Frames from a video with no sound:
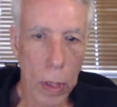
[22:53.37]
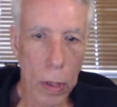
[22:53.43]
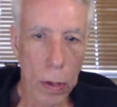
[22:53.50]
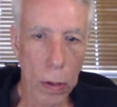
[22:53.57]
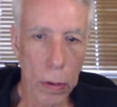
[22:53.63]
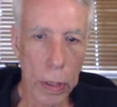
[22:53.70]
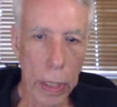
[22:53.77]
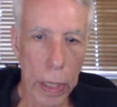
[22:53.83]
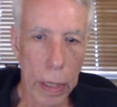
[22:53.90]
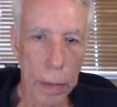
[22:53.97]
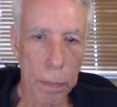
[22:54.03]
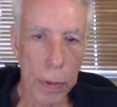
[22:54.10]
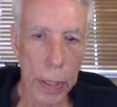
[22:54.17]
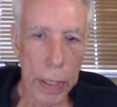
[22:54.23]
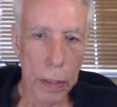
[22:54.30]
Yeah, I
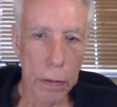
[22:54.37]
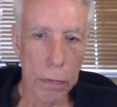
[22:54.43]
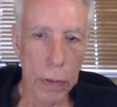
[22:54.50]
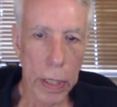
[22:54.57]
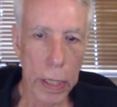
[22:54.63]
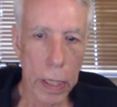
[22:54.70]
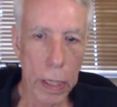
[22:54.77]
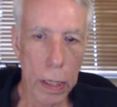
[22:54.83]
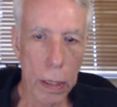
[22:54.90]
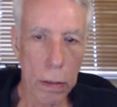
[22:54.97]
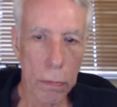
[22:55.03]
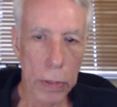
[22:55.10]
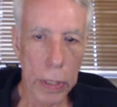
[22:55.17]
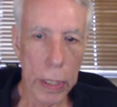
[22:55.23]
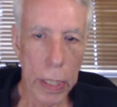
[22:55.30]
played over there.
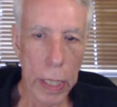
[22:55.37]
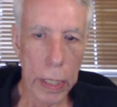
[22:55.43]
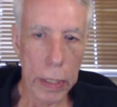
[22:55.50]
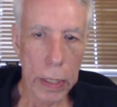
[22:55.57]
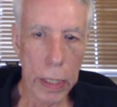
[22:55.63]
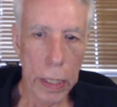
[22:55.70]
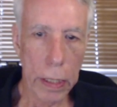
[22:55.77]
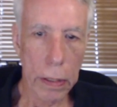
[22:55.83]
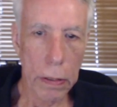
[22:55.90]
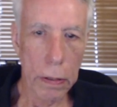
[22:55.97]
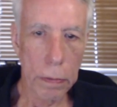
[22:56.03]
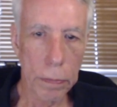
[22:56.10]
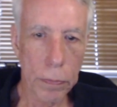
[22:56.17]
We connect here.